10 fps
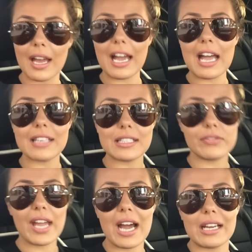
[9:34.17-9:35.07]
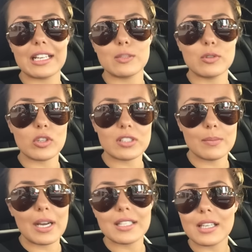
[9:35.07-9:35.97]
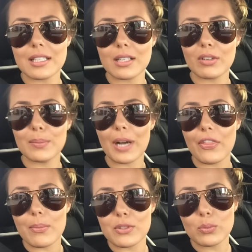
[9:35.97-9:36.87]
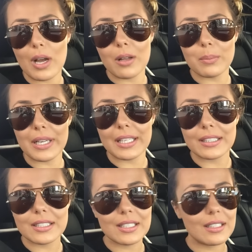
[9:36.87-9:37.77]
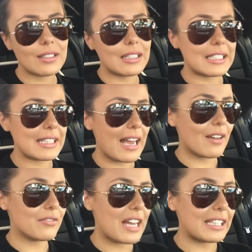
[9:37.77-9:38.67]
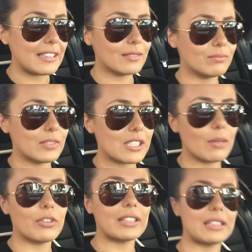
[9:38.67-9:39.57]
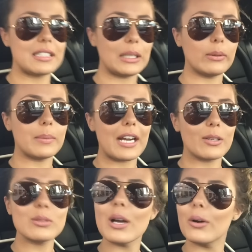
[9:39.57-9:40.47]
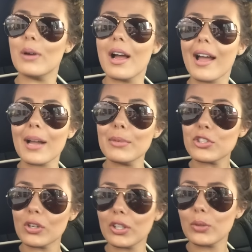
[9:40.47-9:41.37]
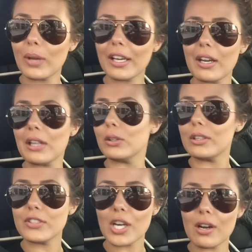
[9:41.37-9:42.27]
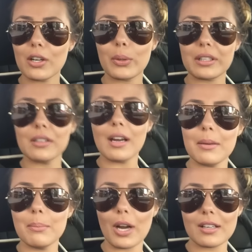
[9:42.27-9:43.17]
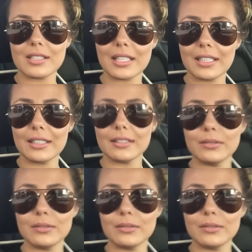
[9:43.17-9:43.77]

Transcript: And if they had espadrilles in my size, I would have bought them as well, but they didn't have any except for like a sequin pair. So I'm gonna show you what I got at Louis Vuitton, a quick little unboxing.